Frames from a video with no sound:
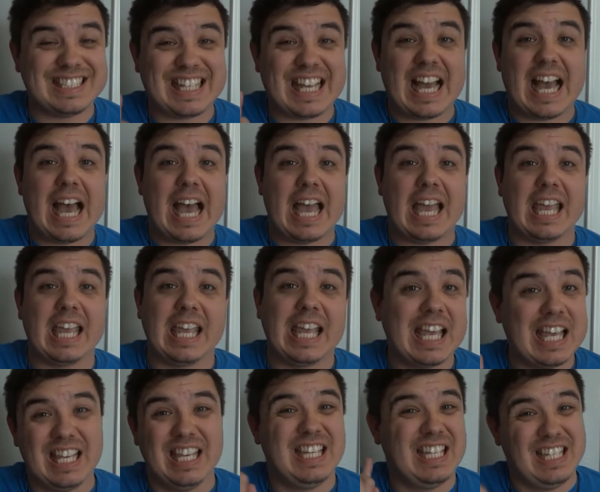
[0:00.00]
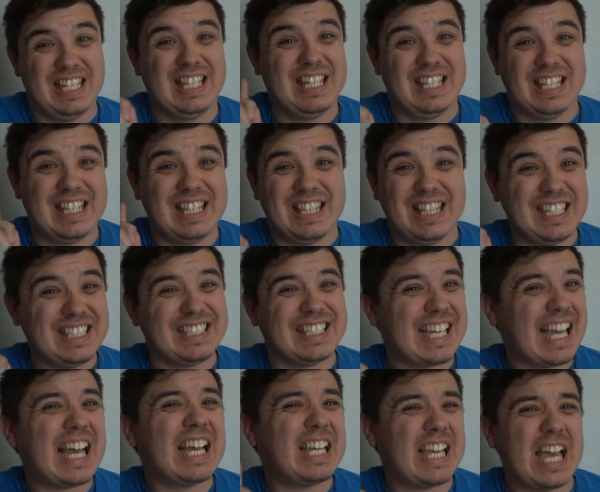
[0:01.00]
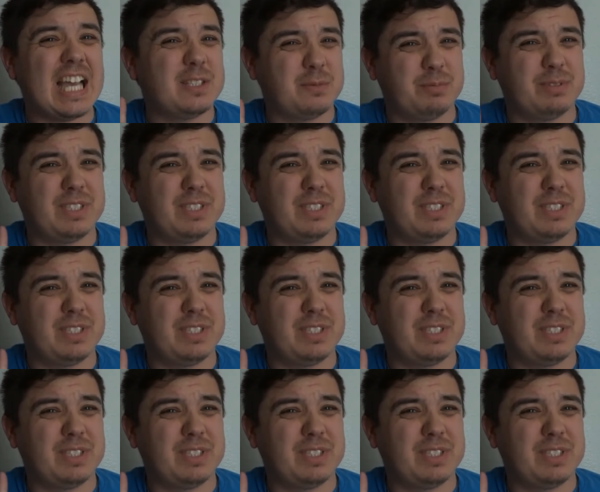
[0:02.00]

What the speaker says: guy has